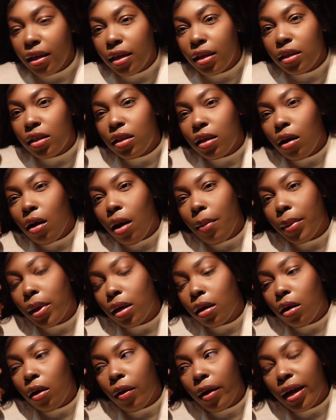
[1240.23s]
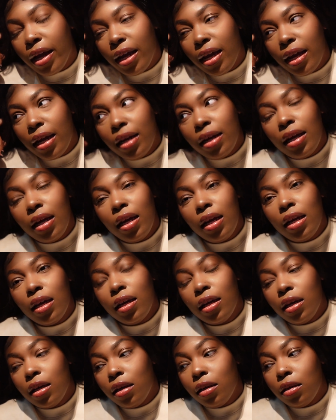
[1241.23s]
so i'm gonna go ahead
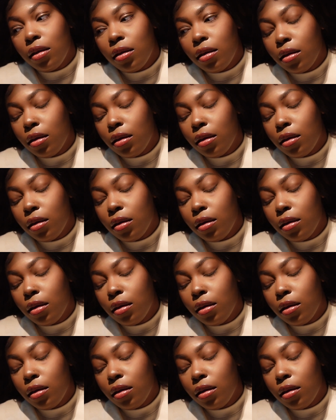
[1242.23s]
and